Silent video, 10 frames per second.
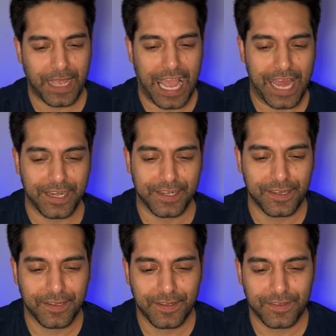And
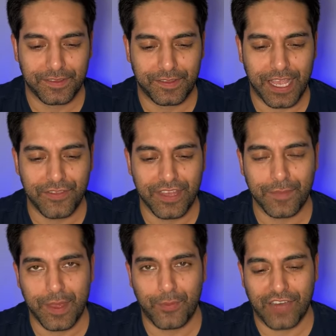they
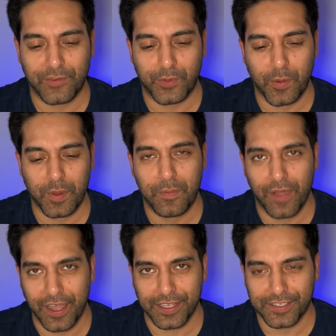think people have a problem with
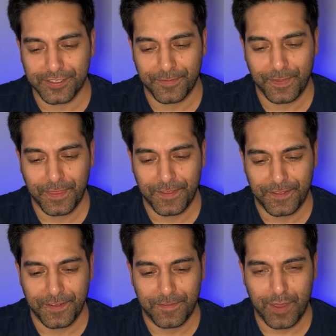bias.
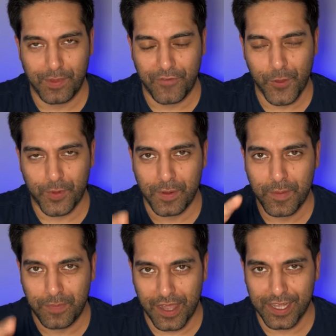People have no problem
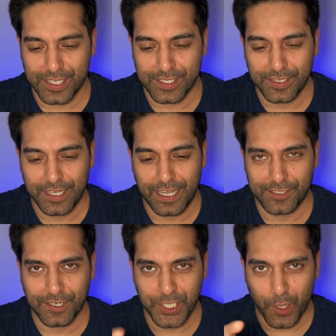with bias
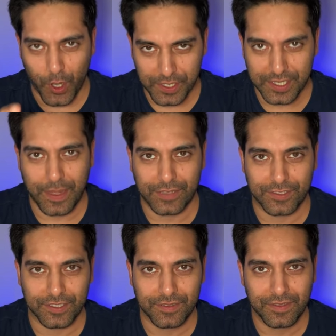as long as you're honest about
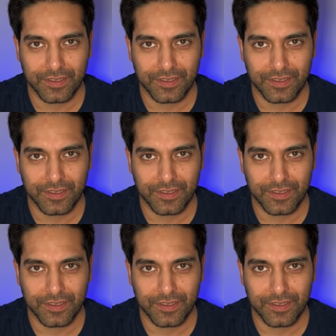it.